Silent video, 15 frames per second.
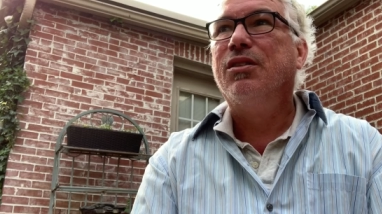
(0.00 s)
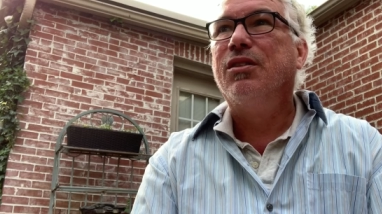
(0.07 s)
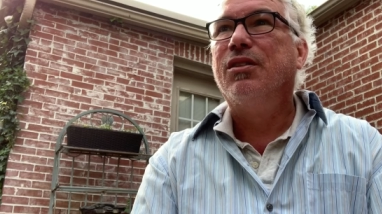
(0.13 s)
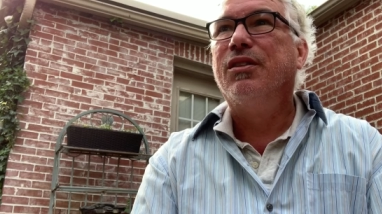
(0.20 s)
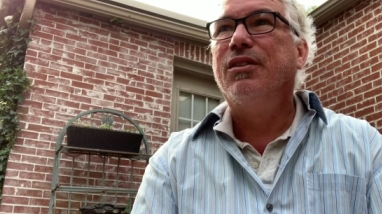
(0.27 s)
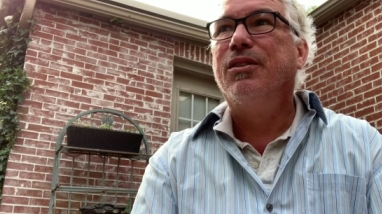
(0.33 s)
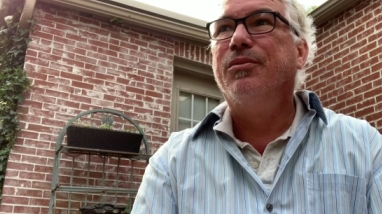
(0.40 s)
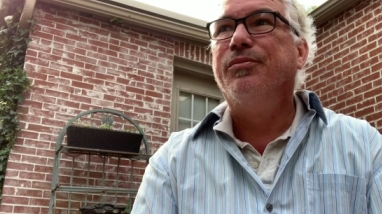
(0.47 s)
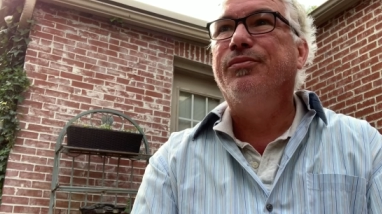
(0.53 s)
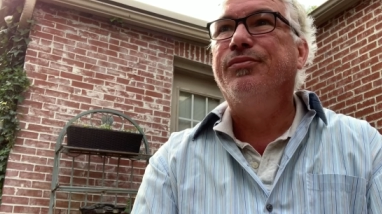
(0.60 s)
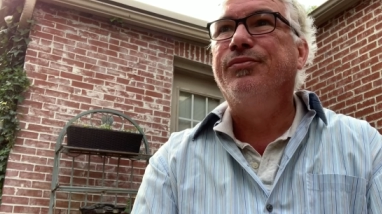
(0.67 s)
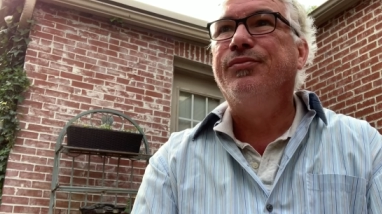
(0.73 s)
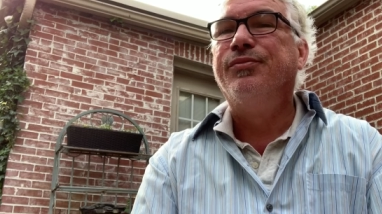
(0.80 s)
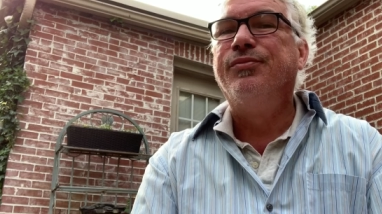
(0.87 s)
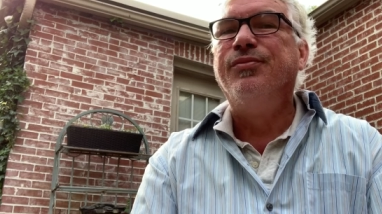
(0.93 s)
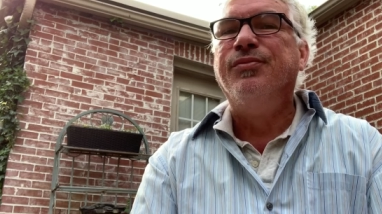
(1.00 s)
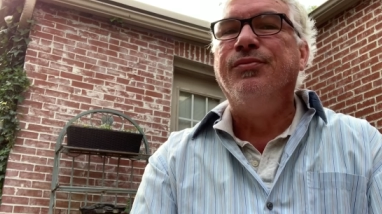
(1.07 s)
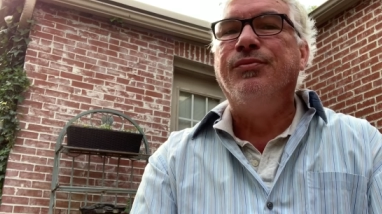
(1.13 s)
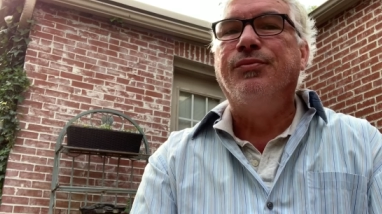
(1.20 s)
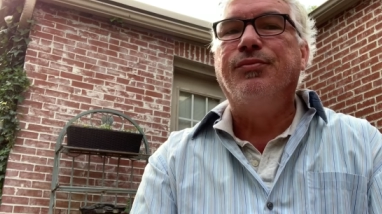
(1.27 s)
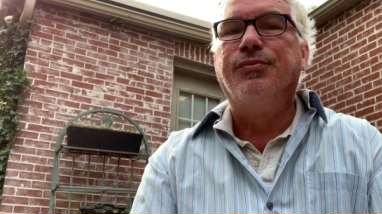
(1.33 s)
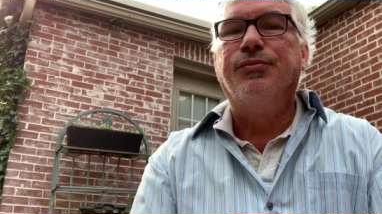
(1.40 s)
Um,
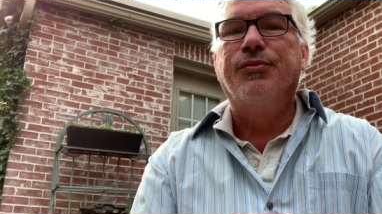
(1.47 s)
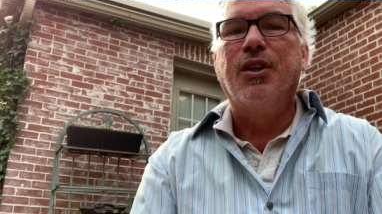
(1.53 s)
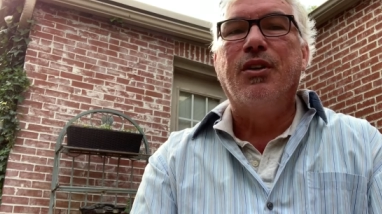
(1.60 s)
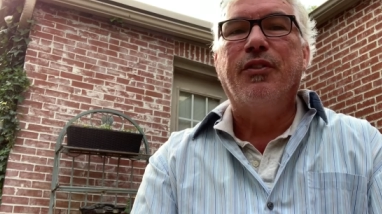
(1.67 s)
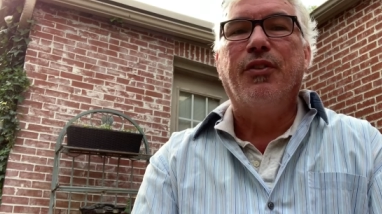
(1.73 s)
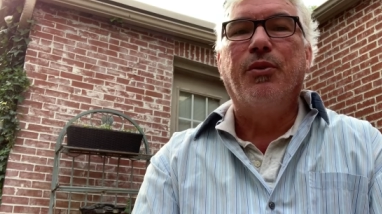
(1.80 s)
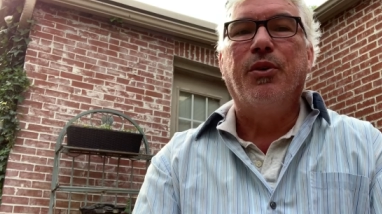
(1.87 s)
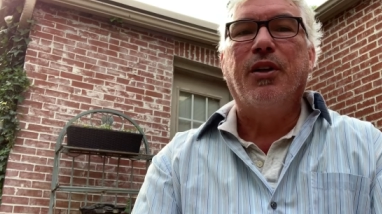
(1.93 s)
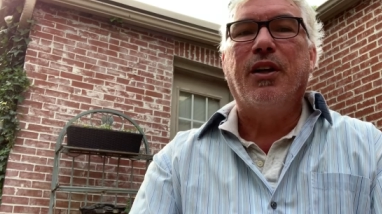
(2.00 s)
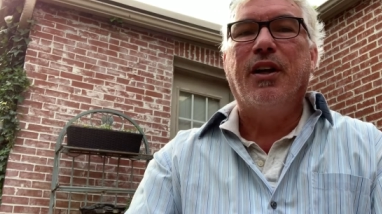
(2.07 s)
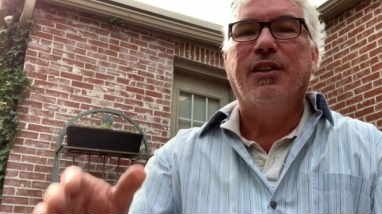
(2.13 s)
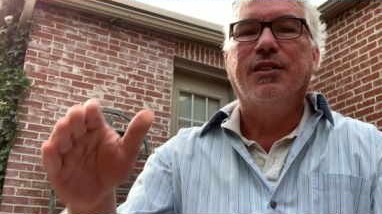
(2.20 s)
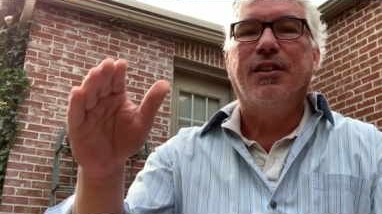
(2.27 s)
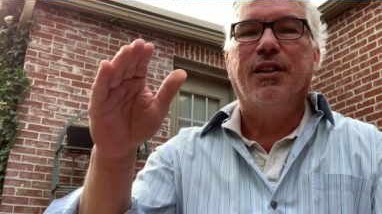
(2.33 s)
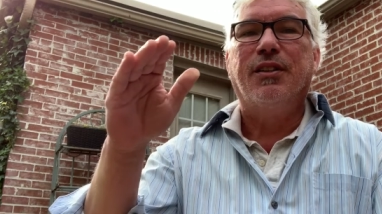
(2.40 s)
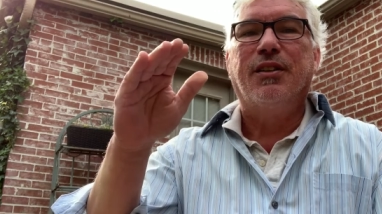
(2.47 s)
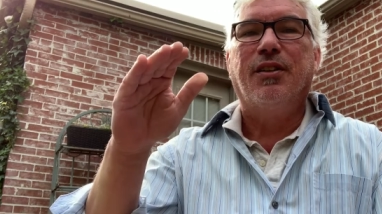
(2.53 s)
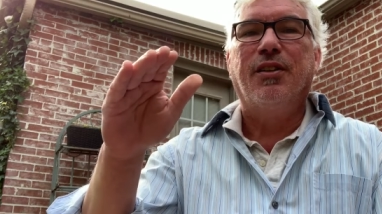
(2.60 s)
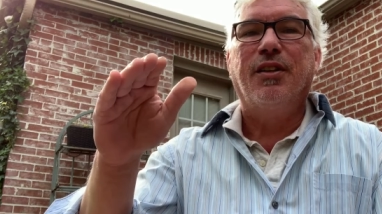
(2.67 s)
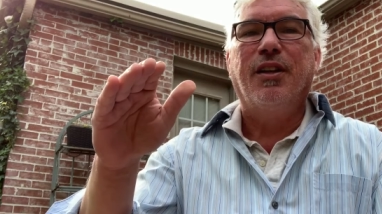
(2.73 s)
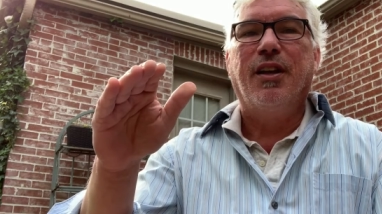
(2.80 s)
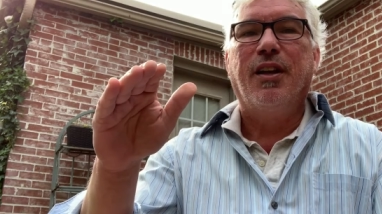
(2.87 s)
I don't know if you realize that,
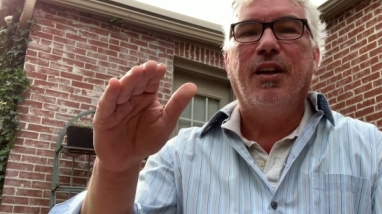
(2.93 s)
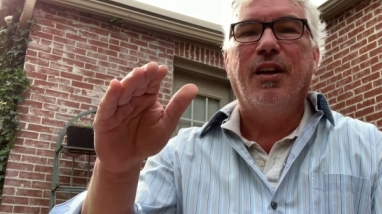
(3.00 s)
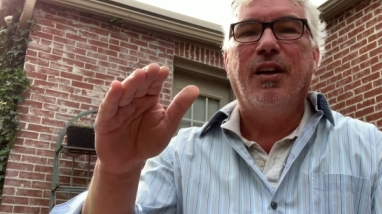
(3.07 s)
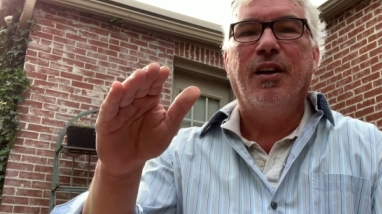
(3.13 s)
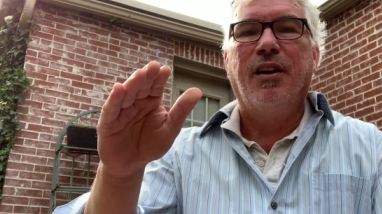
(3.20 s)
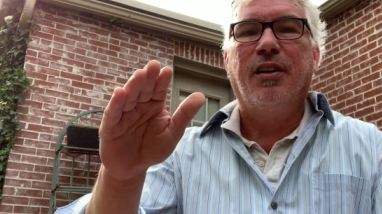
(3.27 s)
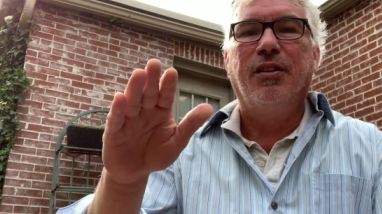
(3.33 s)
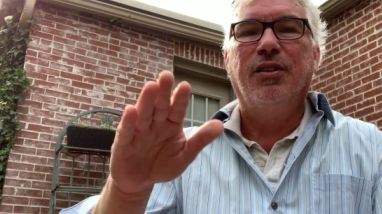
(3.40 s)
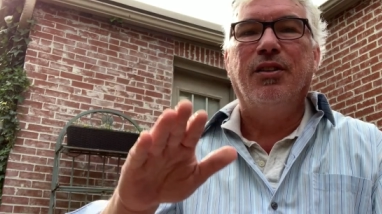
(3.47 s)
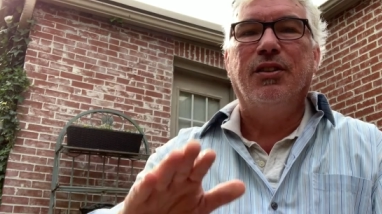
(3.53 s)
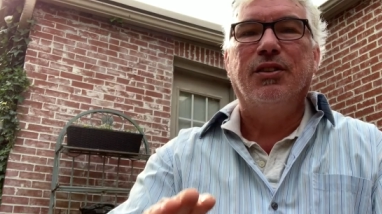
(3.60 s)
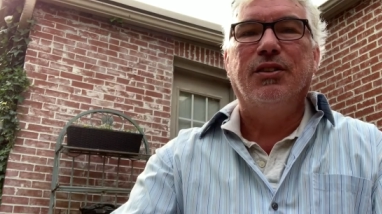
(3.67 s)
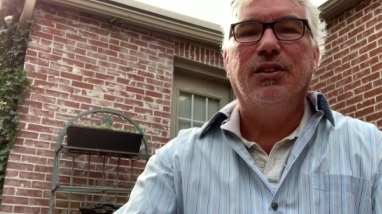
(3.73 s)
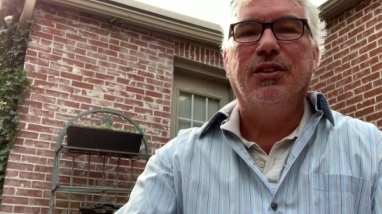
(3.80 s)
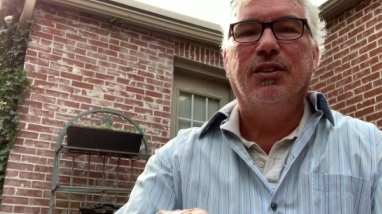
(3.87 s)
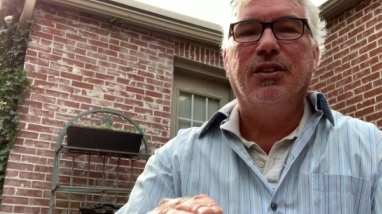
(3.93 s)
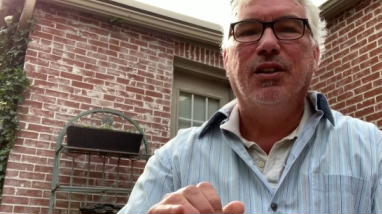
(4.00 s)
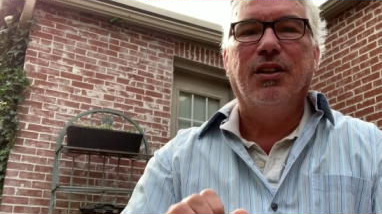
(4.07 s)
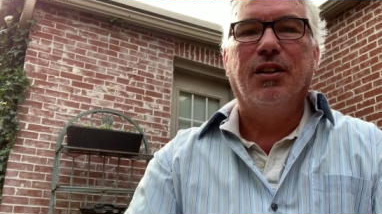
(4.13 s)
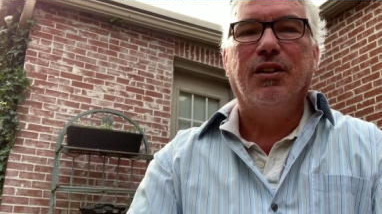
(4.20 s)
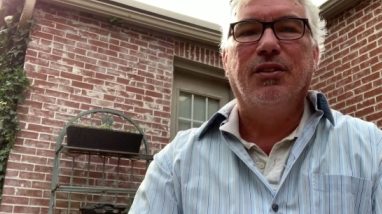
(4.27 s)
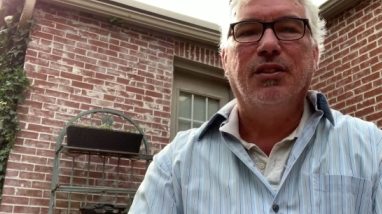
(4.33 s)
thirty-nine air, you can still
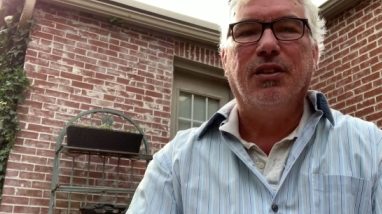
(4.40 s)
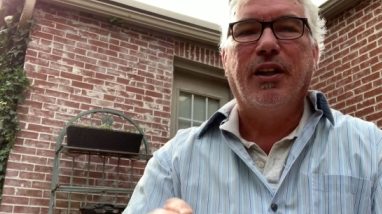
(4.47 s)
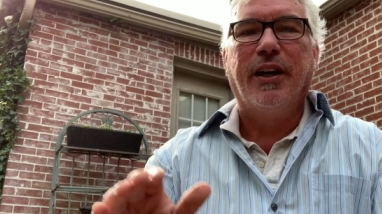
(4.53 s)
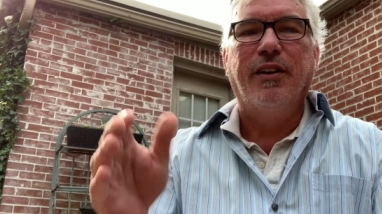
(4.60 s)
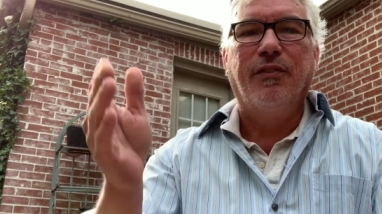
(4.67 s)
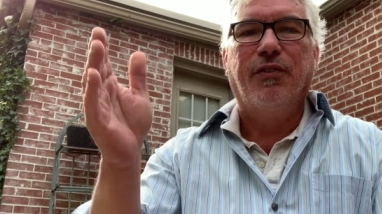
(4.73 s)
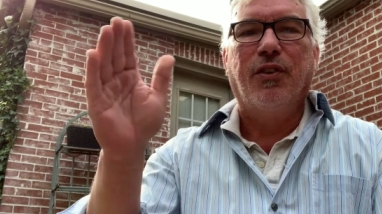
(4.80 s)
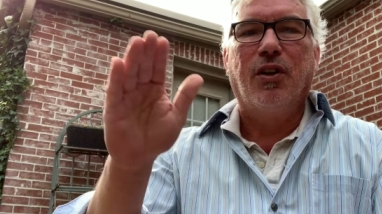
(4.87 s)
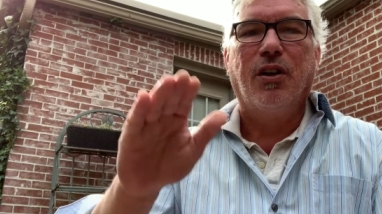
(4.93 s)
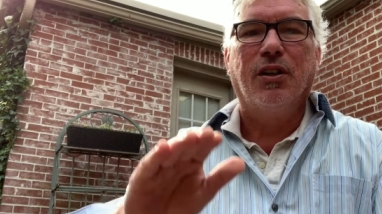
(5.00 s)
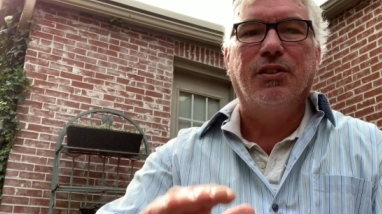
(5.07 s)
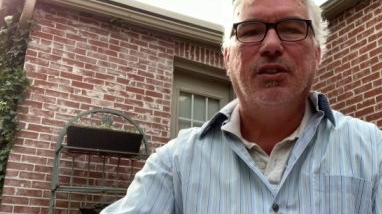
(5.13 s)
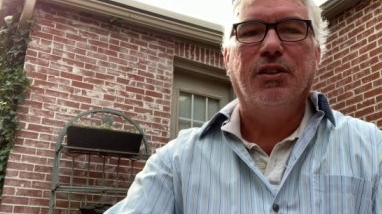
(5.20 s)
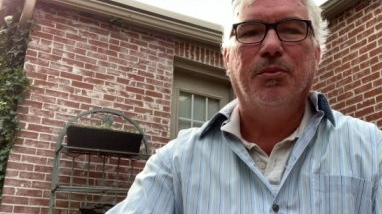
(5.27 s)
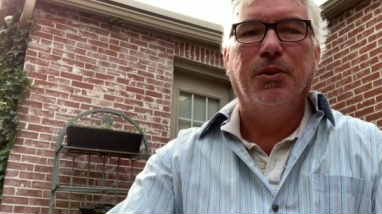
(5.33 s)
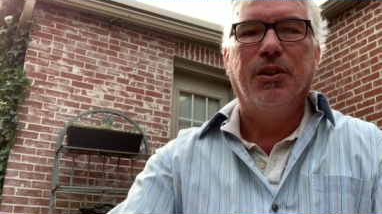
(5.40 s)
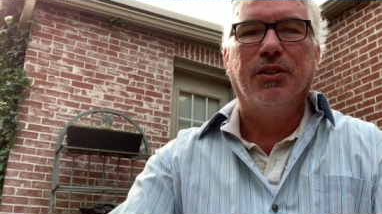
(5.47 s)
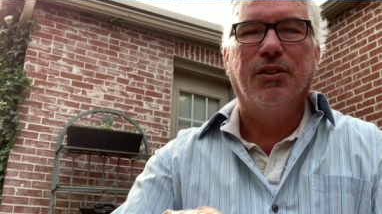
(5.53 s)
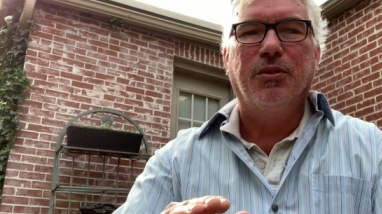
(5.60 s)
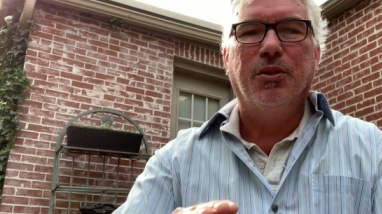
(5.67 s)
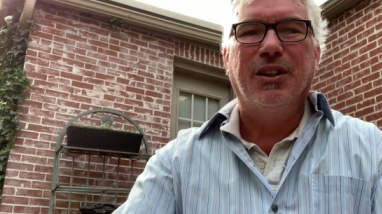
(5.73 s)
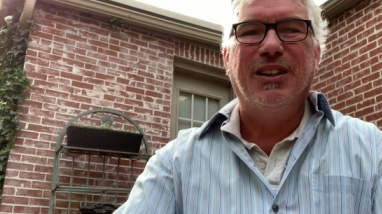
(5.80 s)
get a light frost. It depends
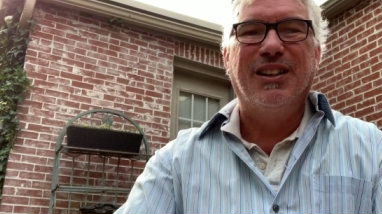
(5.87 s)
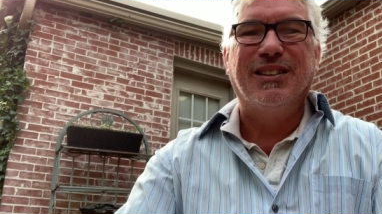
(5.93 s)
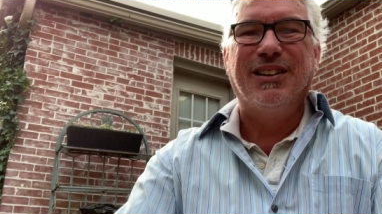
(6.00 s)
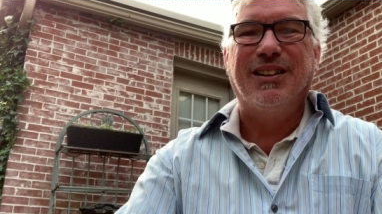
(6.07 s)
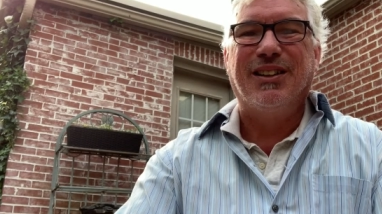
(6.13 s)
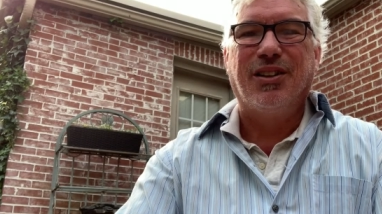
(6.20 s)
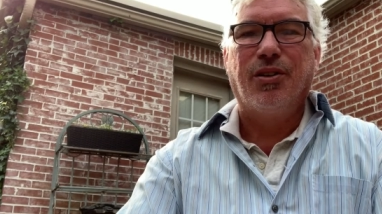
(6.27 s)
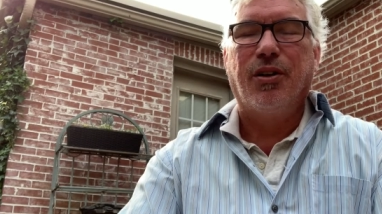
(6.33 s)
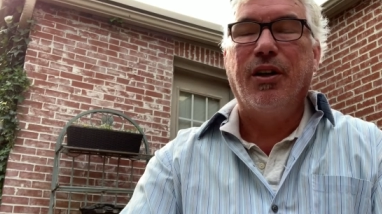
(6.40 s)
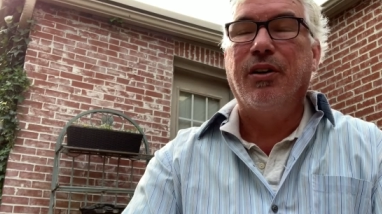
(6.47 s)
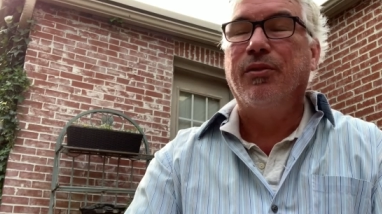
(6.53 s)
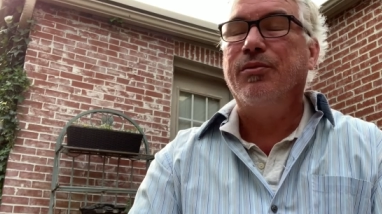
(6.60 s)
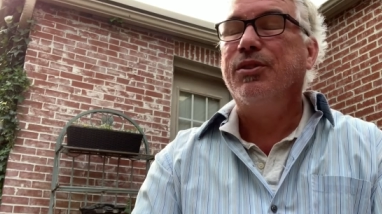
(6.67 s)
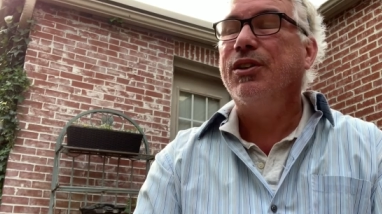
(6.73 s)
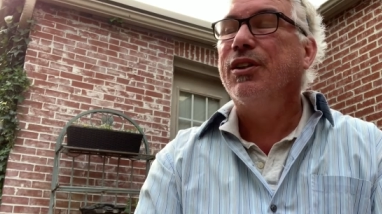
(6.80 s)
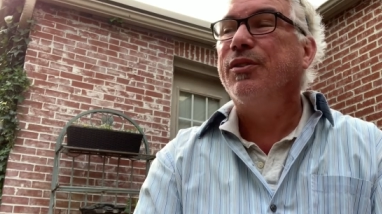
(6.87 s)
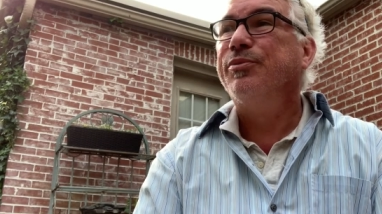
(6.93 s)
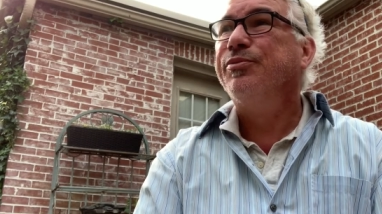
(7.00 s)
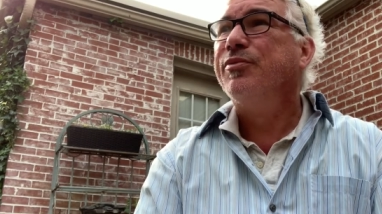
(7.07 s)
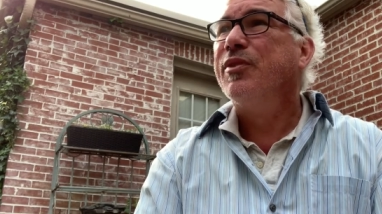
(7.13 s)
on what it is at the ground, so.